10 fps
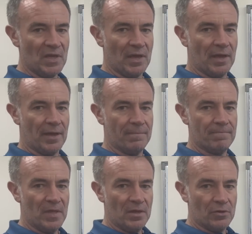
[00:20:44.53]
Now
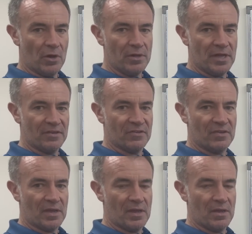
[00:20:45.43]
let's
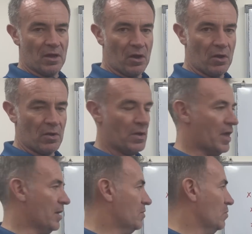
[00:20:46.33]
see how
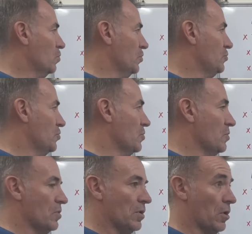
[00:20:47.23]
it would
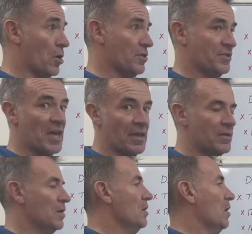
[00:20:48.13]
do, or how it
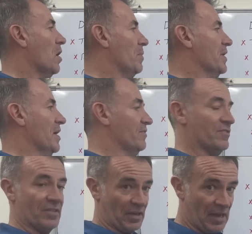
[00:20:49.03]
did up
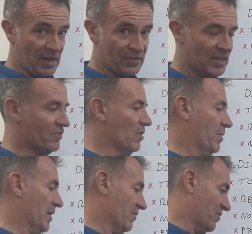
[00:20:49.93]
against the classics, up
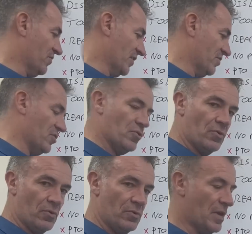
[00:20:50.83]
against the
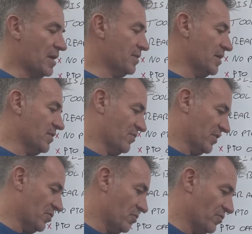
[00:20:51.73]
6290, the
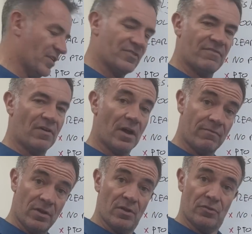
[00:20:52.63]

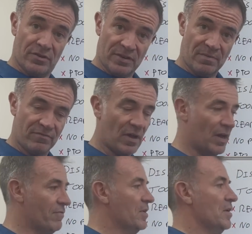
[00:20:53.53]
6265,
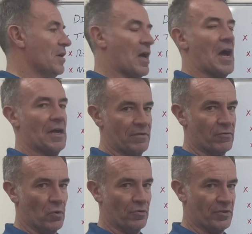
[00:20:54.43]
3075, and of
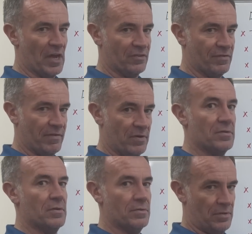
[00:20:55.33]
course Dad's favourite
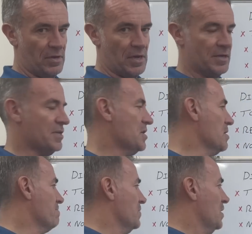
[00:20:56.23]

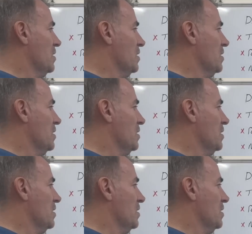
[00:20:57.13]
T90T.